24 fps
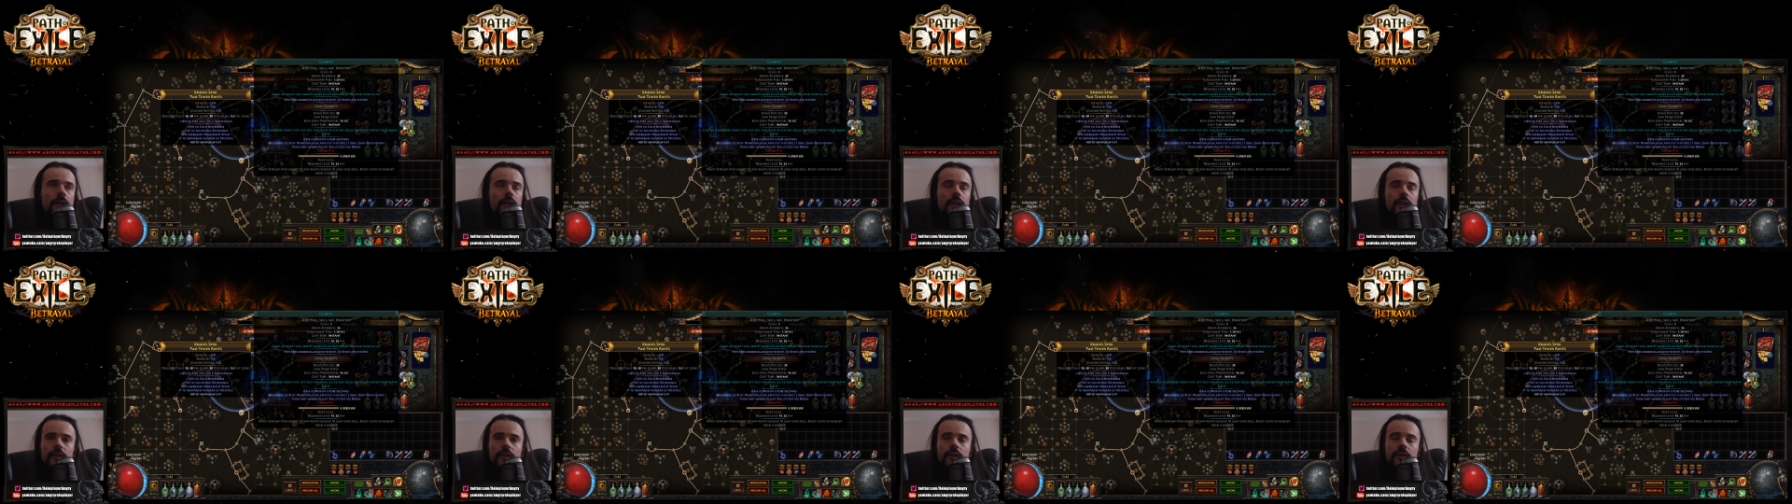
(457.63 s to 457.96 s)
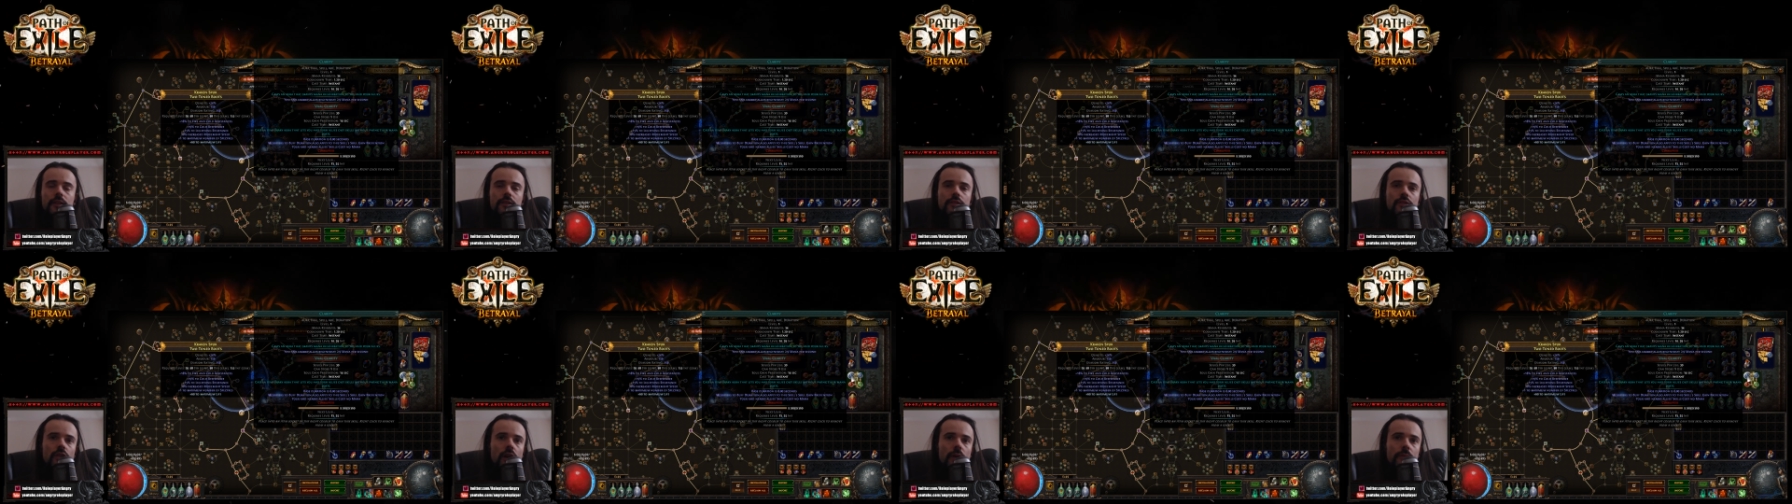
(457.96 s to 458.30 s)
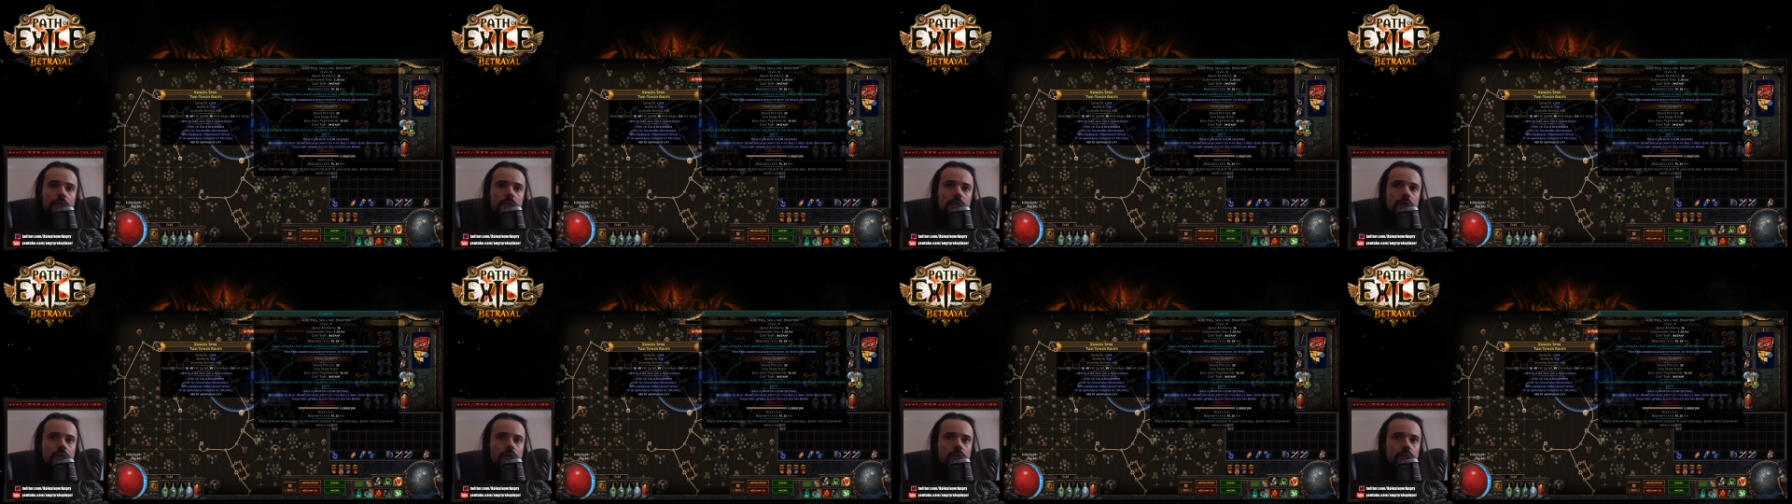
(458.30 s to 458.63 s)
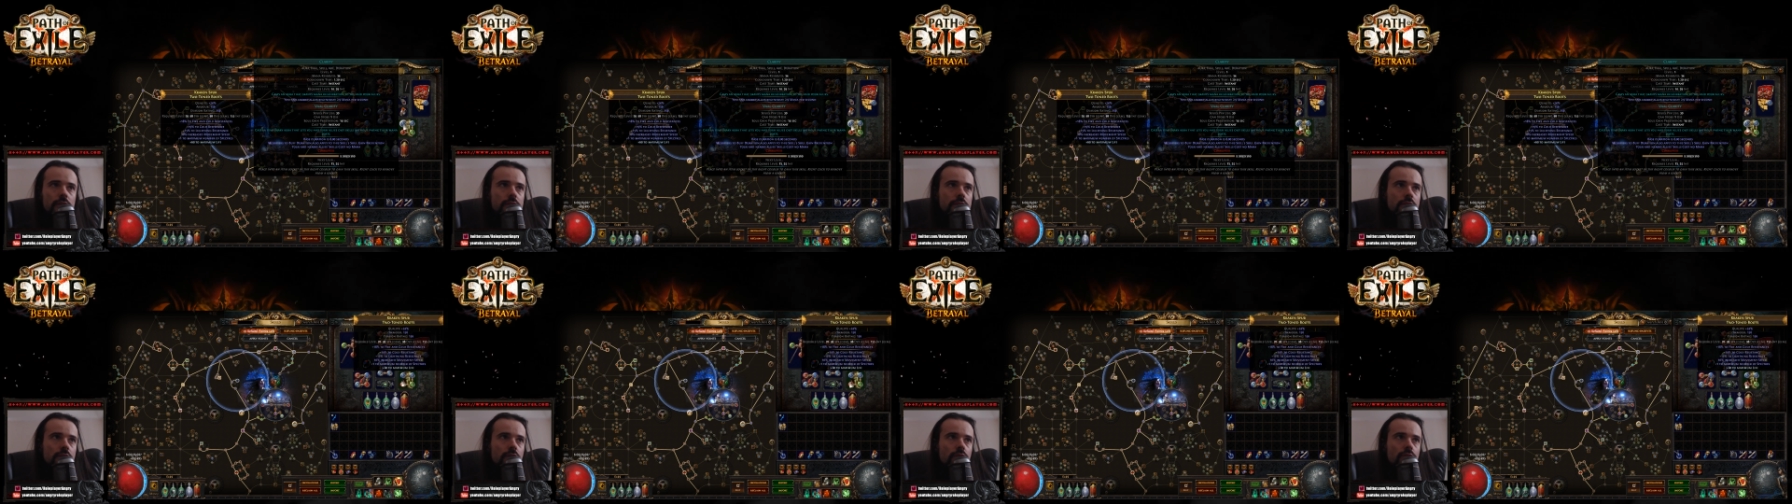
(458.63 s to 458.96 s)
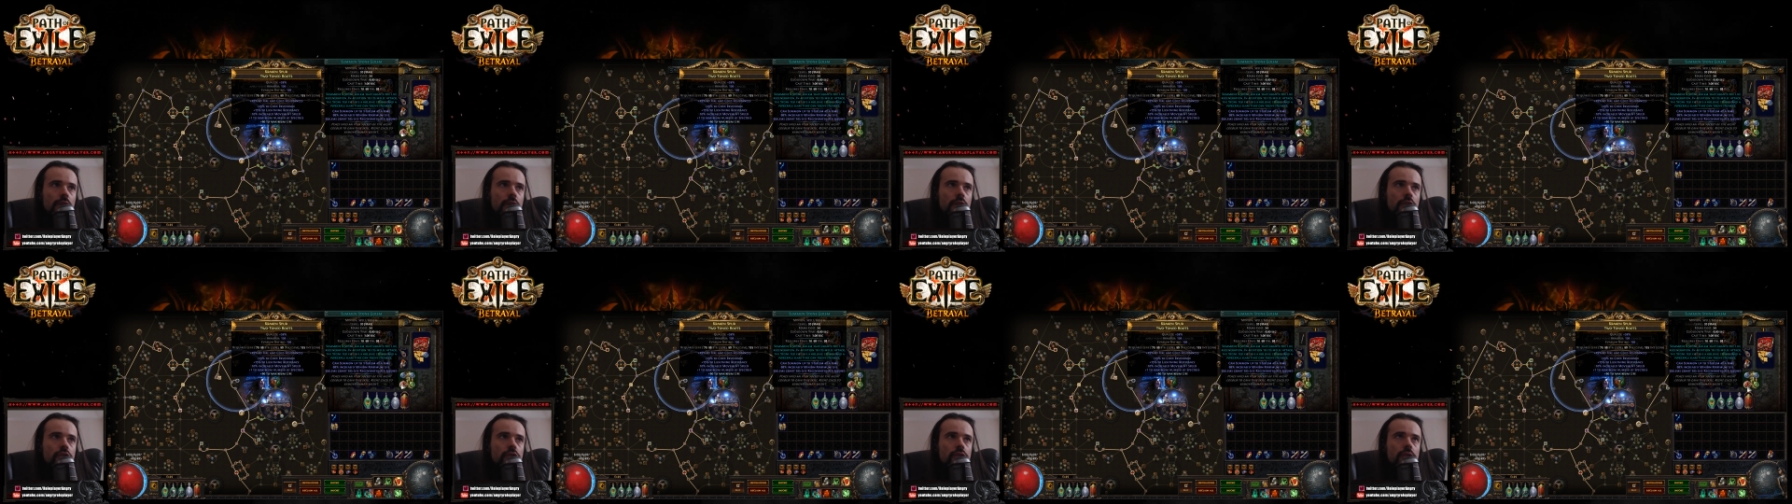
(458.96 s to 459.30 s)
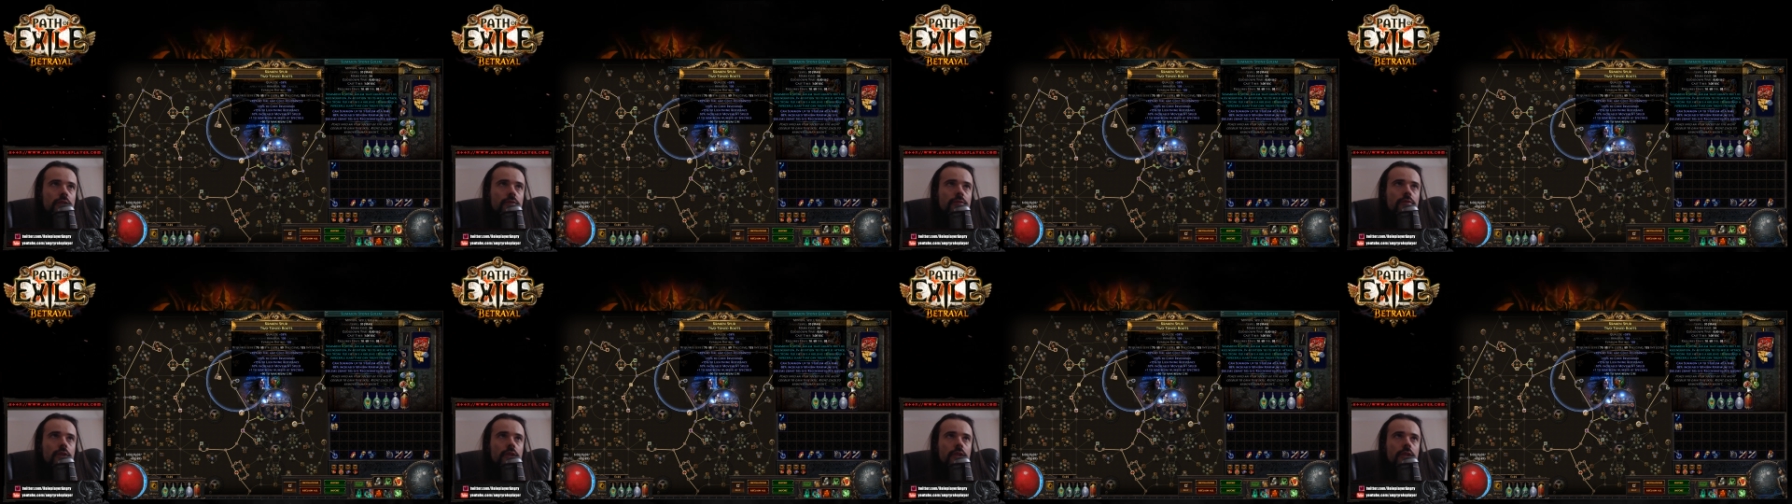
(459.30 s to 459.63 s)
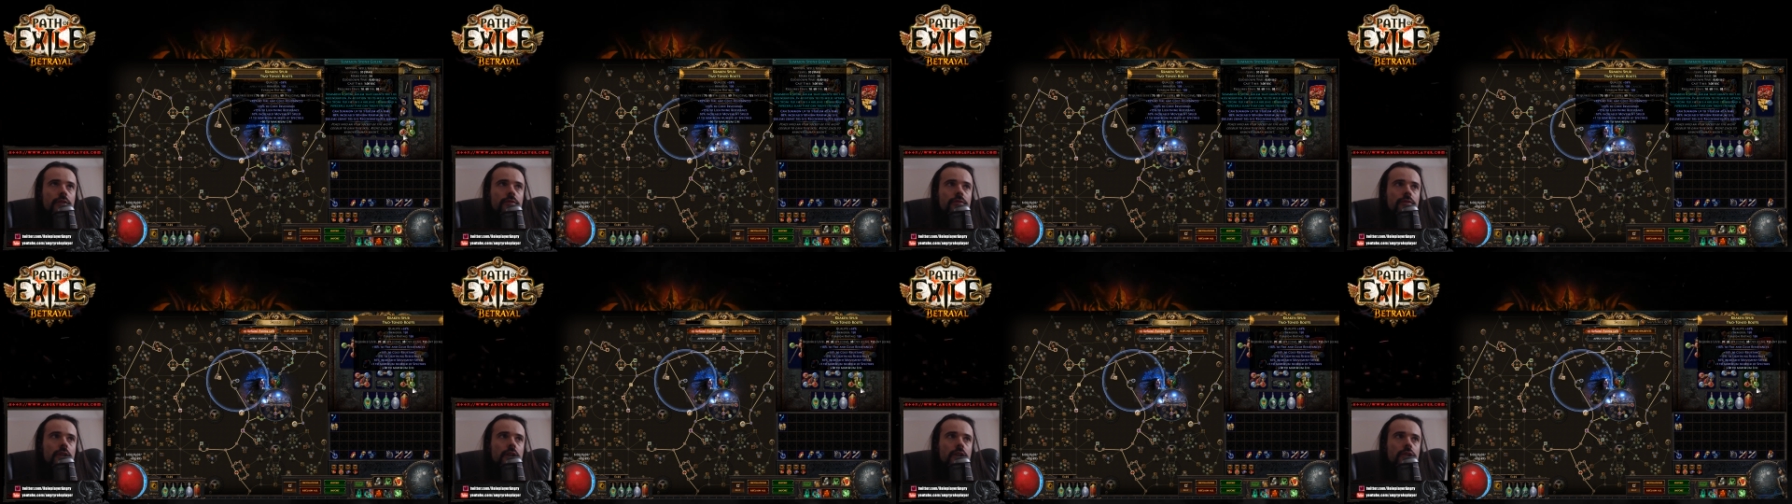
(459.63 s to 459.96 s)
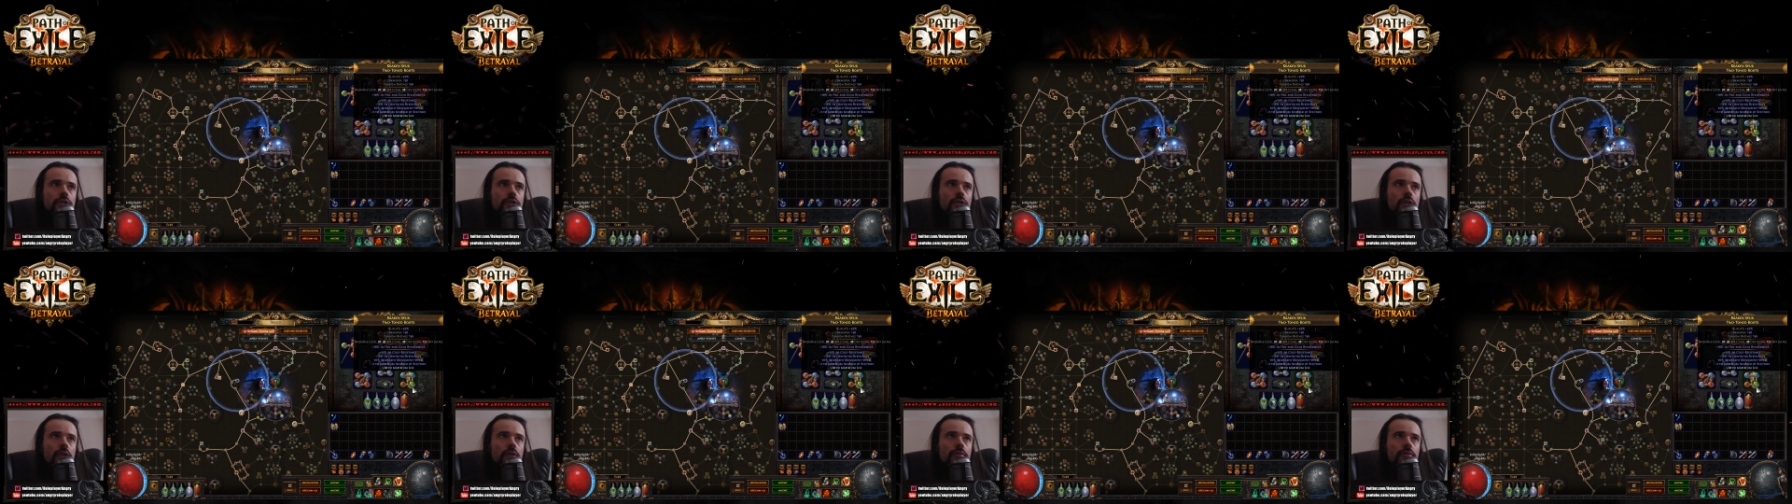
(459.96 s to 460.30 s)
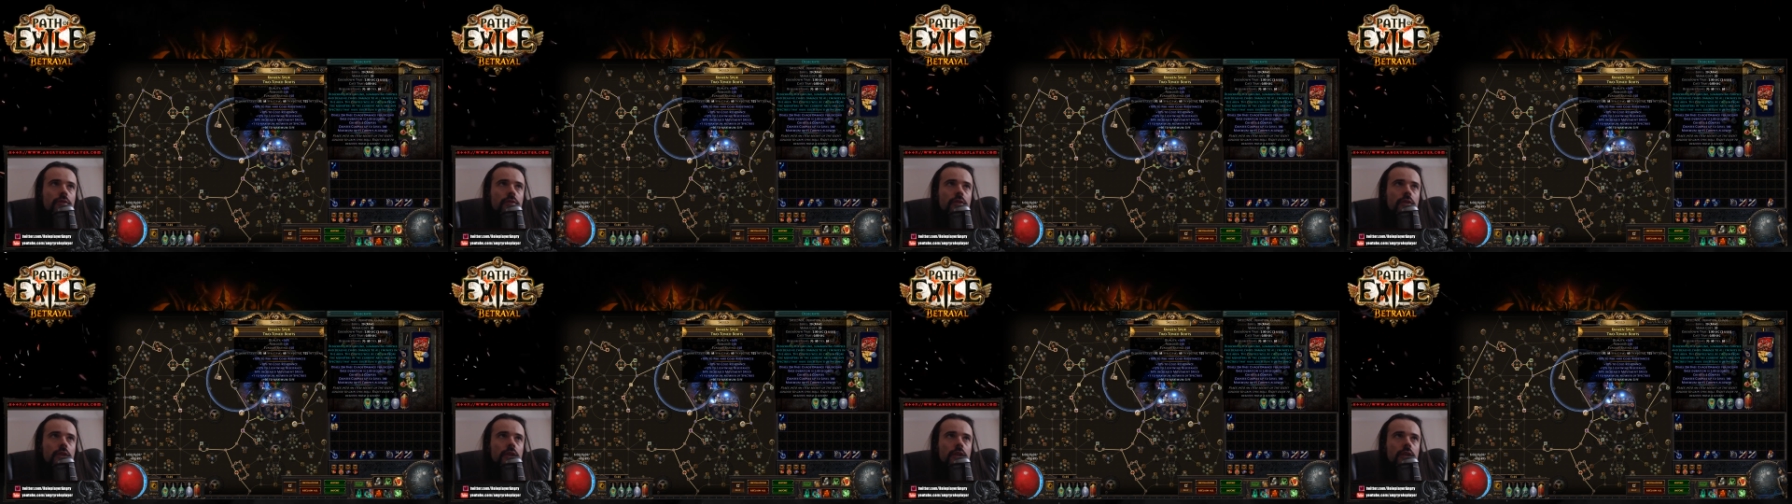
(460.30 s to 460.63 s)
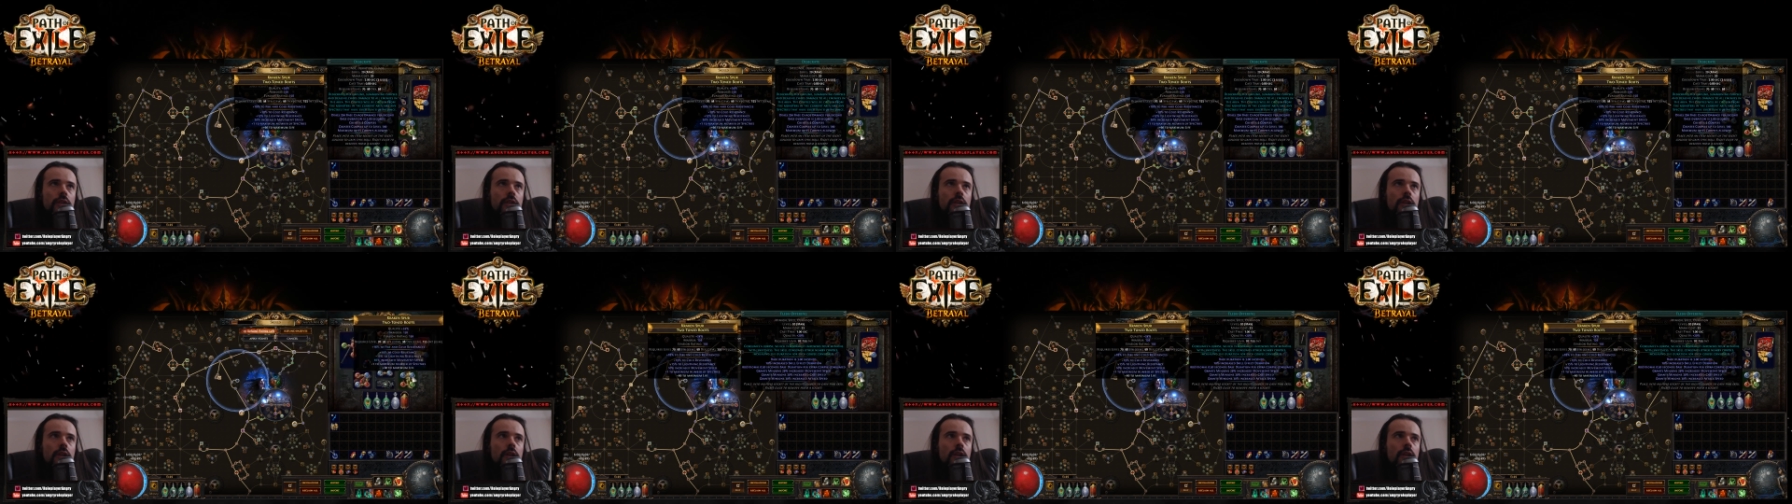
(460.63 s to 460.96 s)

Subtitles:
And I dropped increased duration for the flesh offering